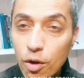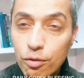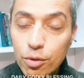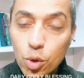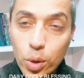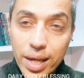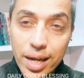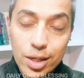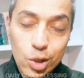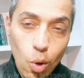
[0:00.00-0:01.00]
way of
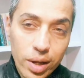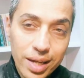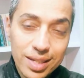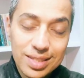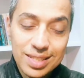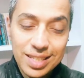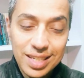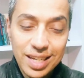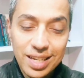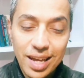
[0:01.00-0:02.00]
looking and talking and
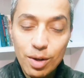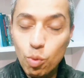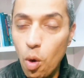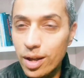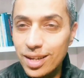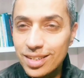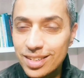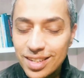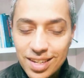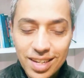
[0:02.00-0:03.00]
seeing and walking.
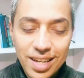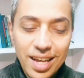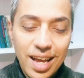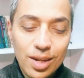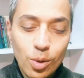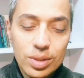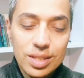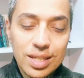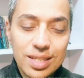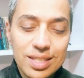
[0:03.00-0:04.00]
And God
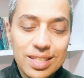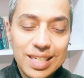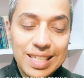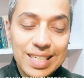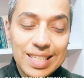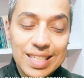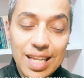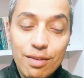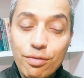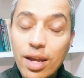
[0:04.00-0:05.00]
says it is
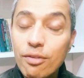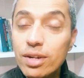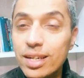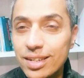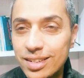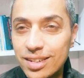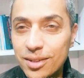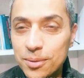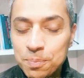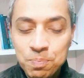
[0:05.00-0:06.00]
self evident.
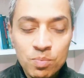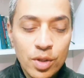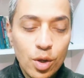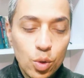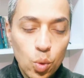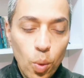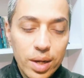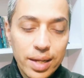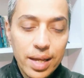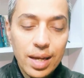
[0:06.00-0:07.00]
No
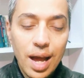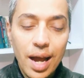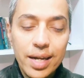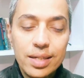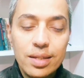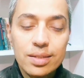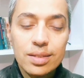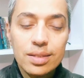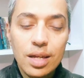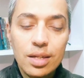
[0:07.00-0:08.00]
one can hide the
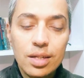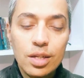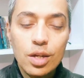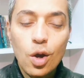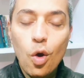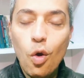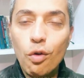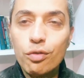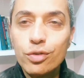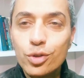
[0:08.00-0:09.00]
sun
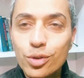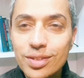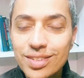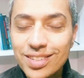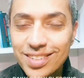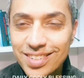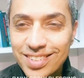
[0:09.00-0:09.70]
of truth.